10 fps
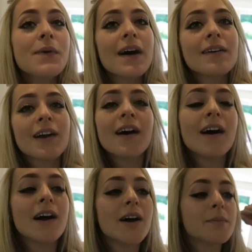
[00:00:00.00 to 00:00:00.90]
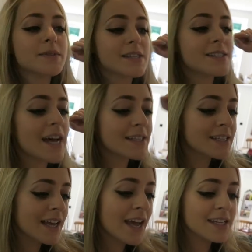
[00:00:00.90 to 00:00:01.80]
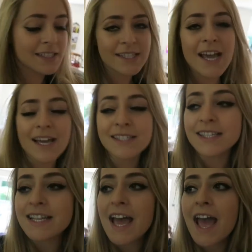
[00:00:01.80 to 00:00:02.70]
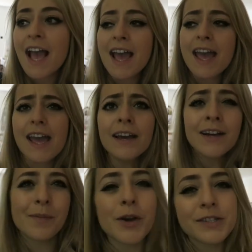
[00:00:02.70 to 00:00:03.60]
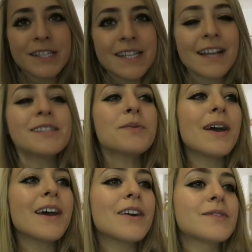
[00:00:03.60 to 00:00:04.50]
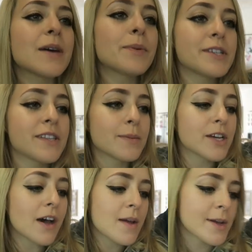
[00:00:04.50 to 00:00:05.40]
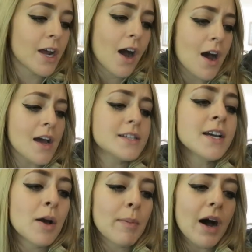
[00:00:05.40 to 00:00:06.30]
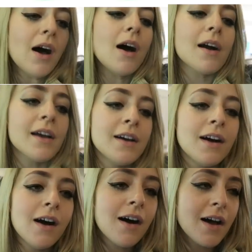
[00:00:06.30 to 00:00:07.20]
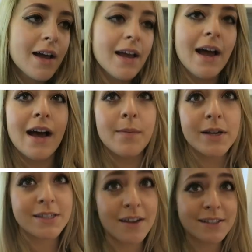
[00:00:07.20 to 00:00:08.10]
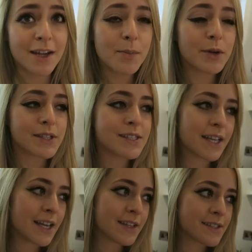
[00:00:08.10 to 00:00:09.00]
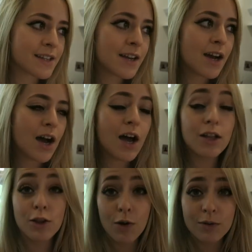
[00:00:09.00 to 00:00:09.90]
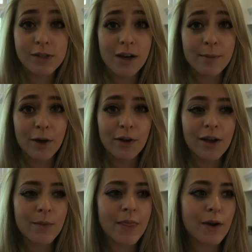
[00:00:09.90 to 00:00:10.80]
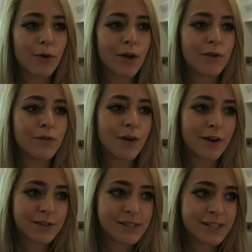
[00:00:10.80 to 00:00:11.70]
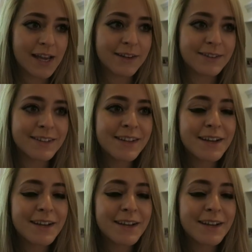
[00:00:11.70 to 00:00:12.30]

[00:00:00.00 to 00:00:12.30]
Welcome to Saturday. Today is the day. I'm going to see Taylor Swift at British Summertime in Hyde Park. I am excited. I booked these tickets a long time ago, like when they're on advance sale,